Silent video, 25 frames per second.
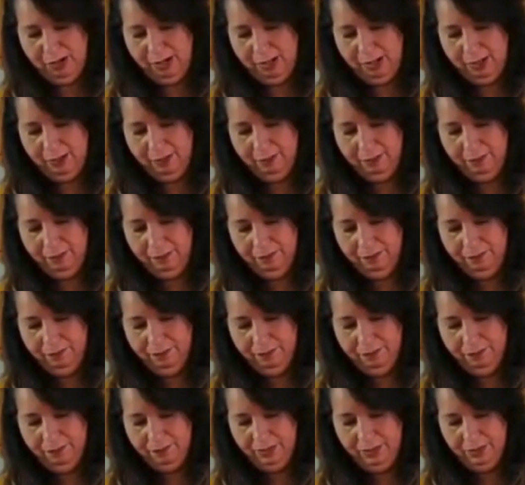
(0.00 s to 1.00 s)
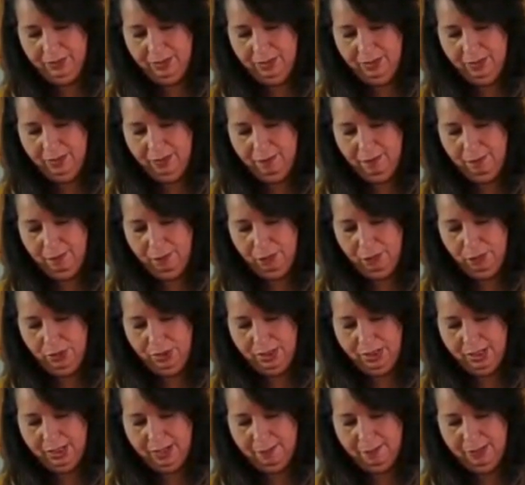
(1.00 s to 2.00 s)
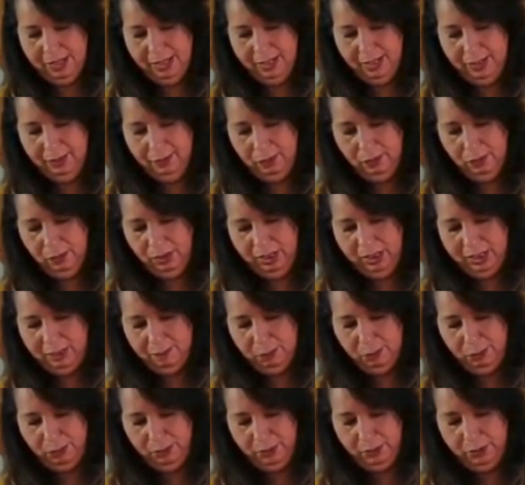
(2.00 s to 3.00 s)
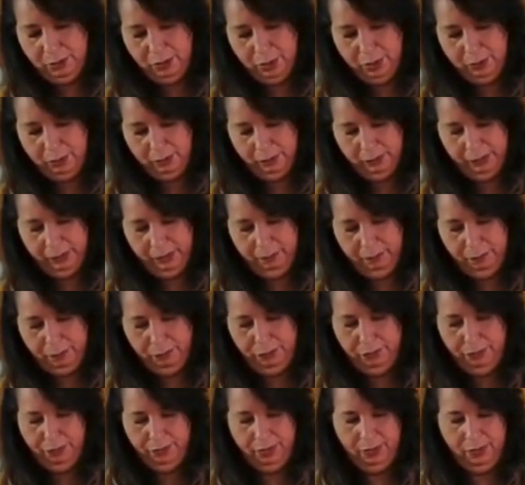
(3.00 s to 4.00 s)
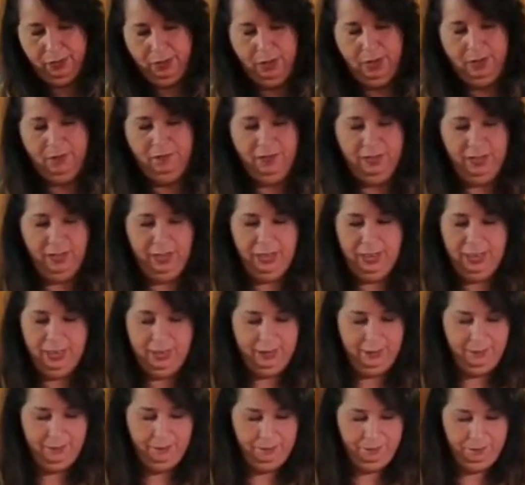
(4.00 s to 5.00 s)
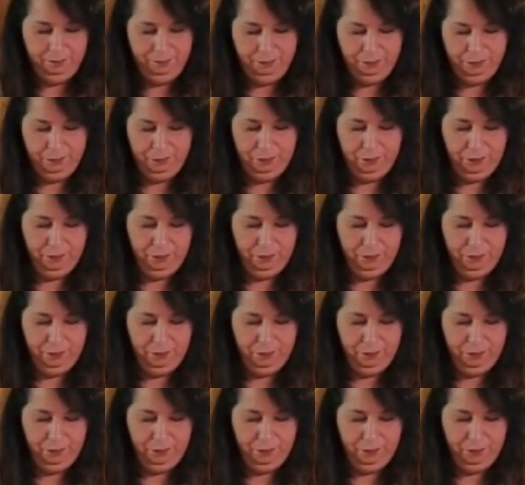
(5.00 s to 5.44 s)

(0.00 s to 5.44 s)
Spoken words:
So we're gonna pour some in, or let's pour it all. We could pour all of it in.